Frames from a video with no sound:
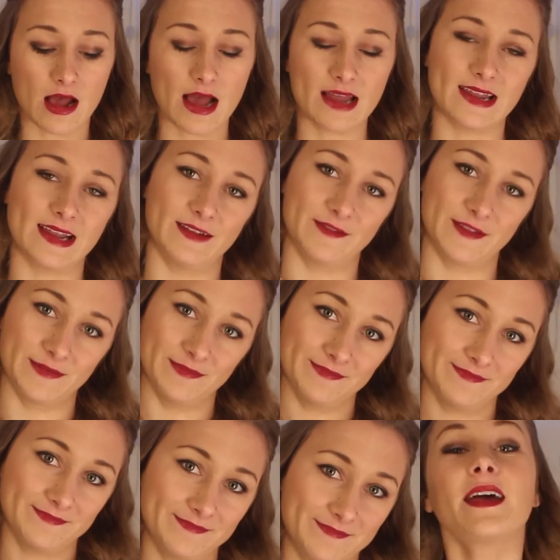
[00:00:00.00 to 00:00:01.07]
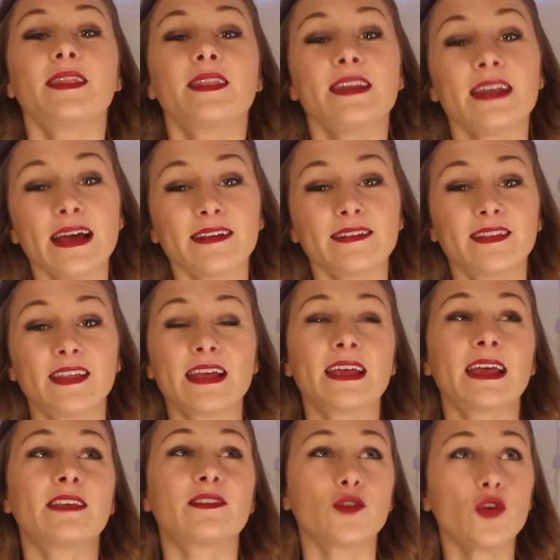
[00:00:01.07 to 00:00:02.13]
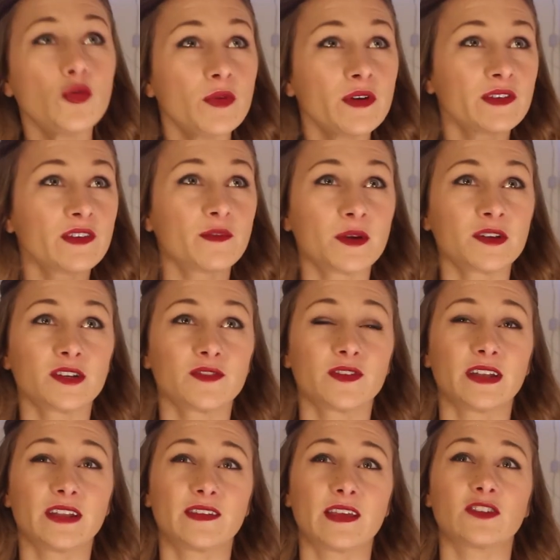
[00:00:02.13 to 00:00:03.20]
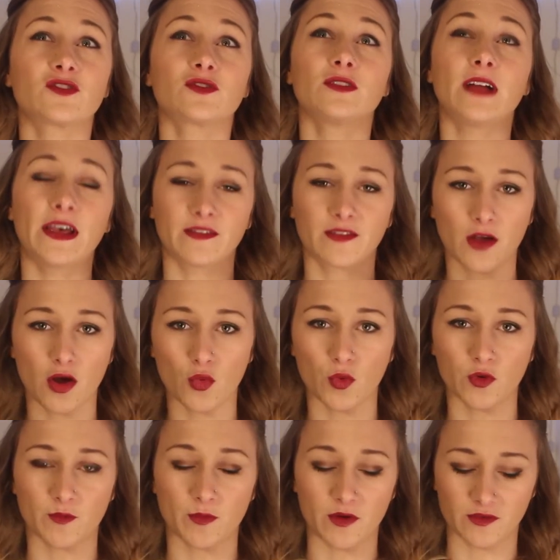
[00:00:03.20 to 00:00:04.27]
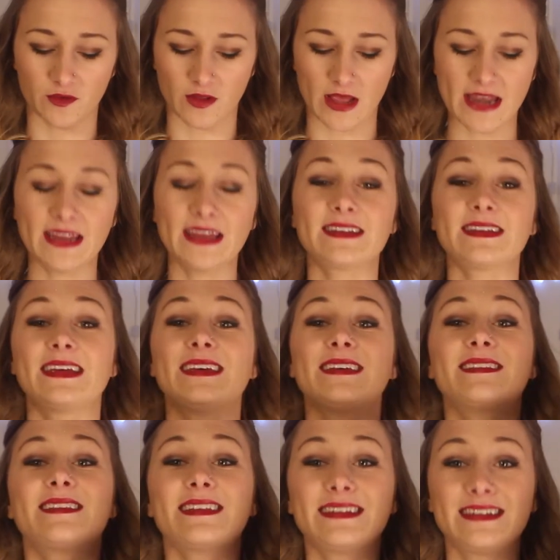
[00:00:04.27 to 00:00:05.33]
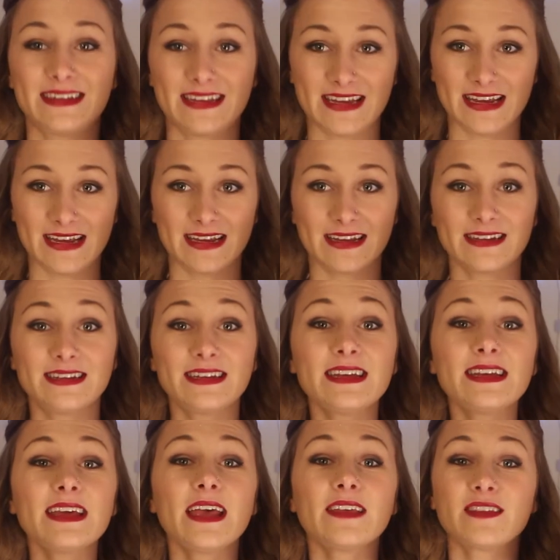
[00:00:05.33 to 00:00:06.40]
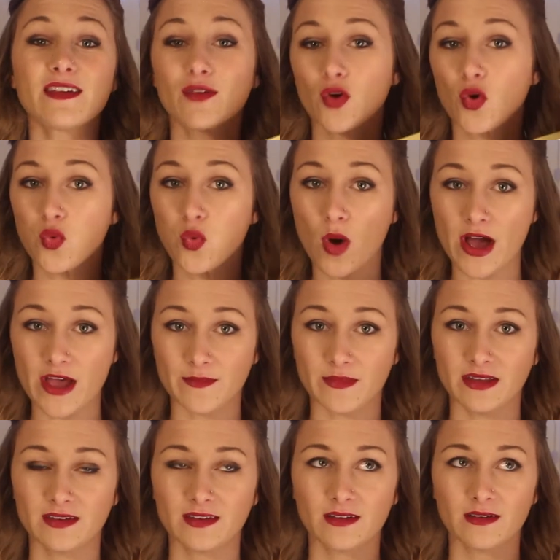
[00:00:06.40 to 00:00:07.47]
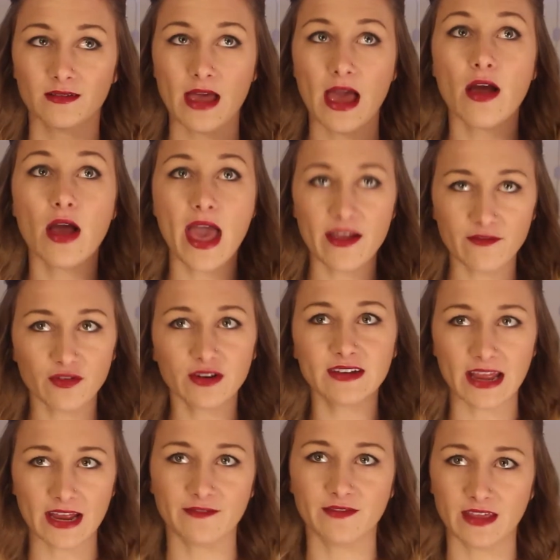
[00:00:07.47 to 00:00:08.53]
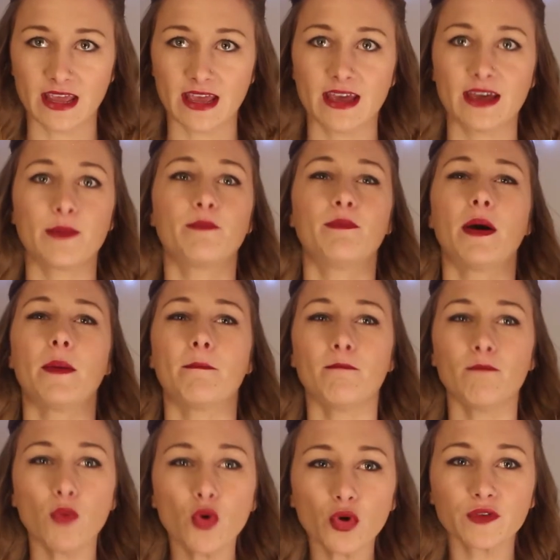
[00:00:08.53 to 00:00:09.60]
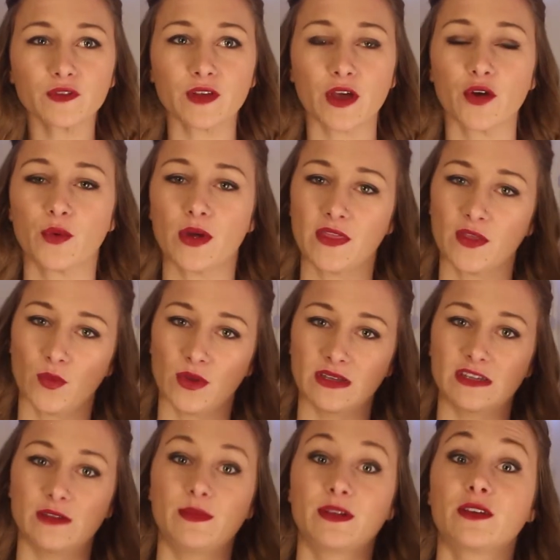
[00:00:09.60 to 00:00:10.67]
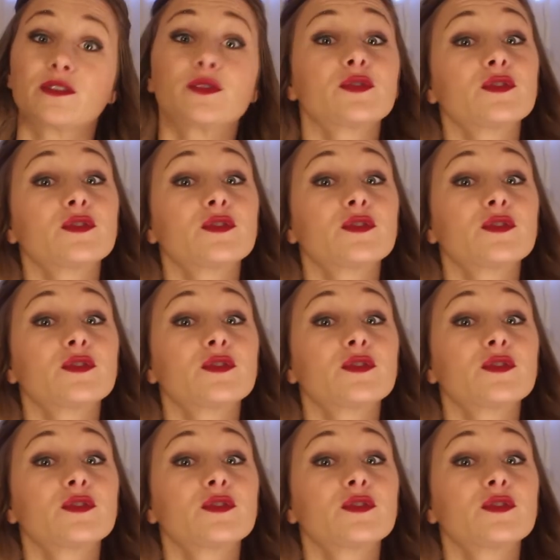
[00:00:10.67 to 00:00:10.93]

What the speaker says: and I love them. The next thing is almost as much of an essential as the hot water bottle, and it is tea. Tea is a requirement every day of the year, but more so in the winter because you're